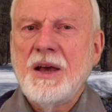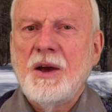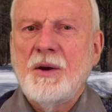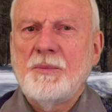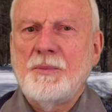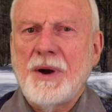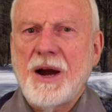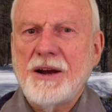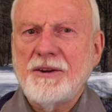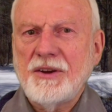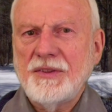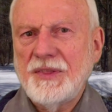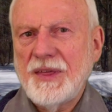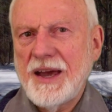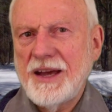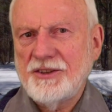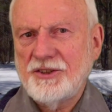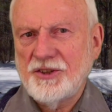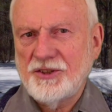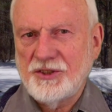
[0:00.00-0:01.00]
Margaret
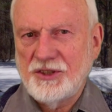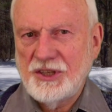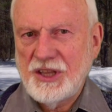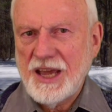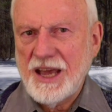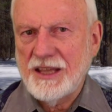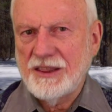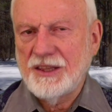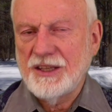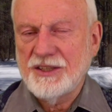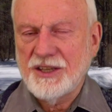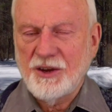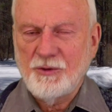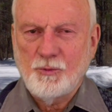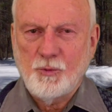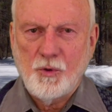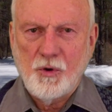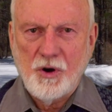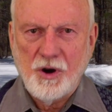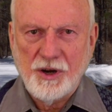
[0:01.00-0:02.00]
Thatcher's death is a
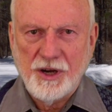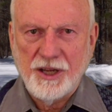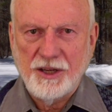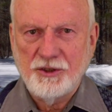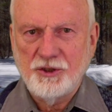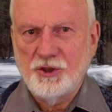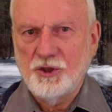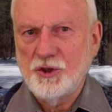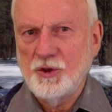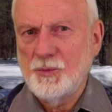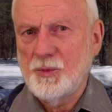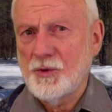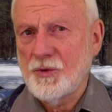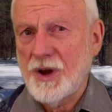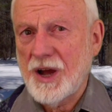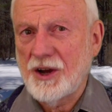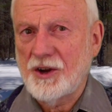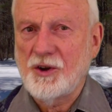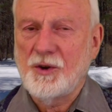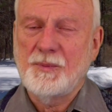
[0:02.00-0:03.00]
warning to
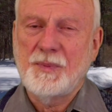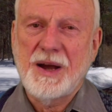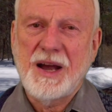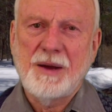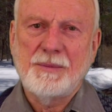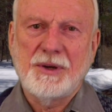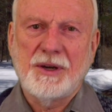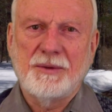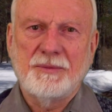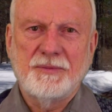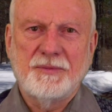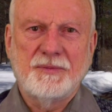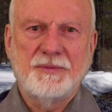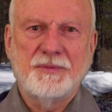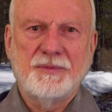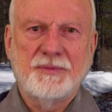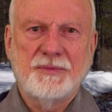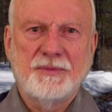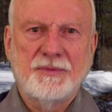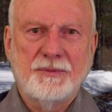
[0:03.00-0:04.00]
Barack Obama,
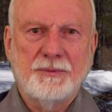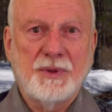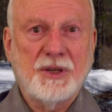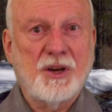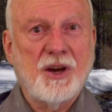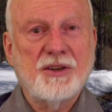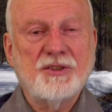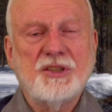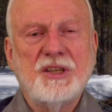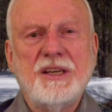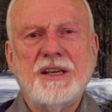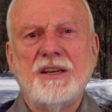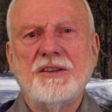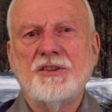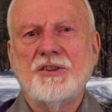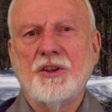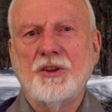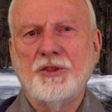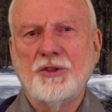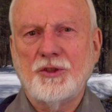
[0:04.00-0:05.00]
because he
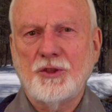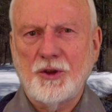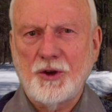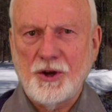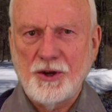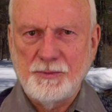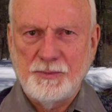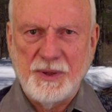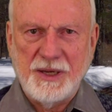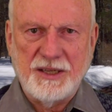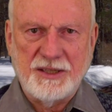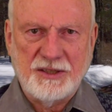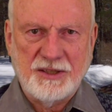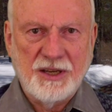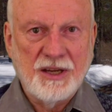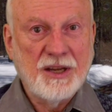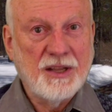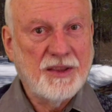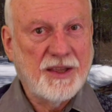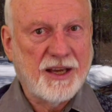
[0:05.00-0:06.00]
is the third beast
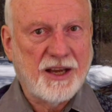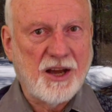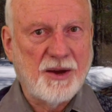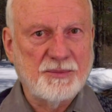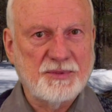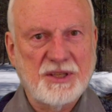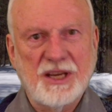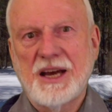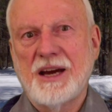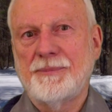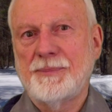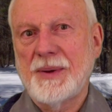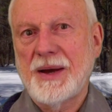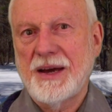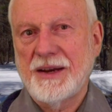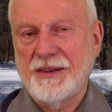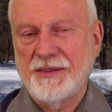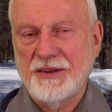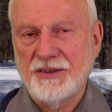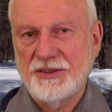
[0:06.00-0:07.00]
that comes up
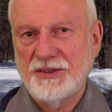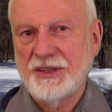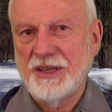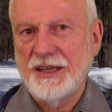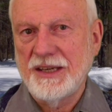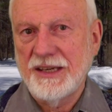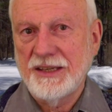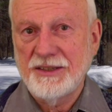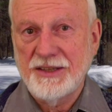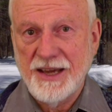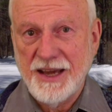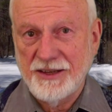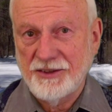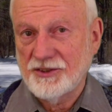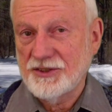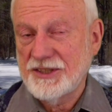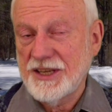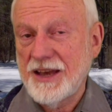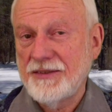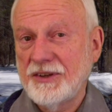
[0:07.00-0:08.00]
out of the sea in
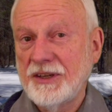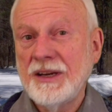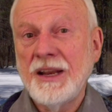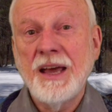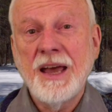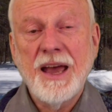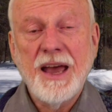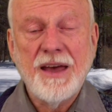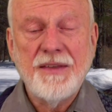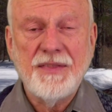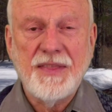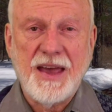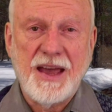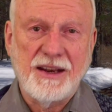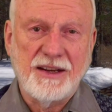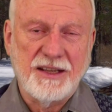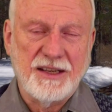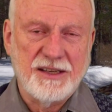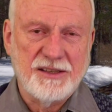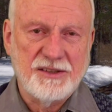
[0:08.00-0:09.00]
Daniel 7, and
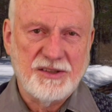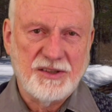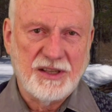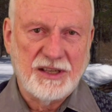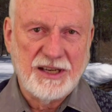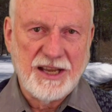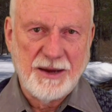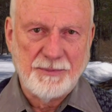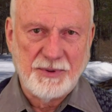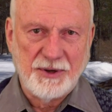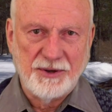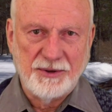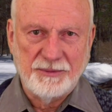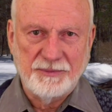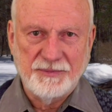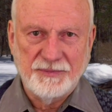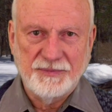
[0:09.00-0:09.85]
that is the leopard.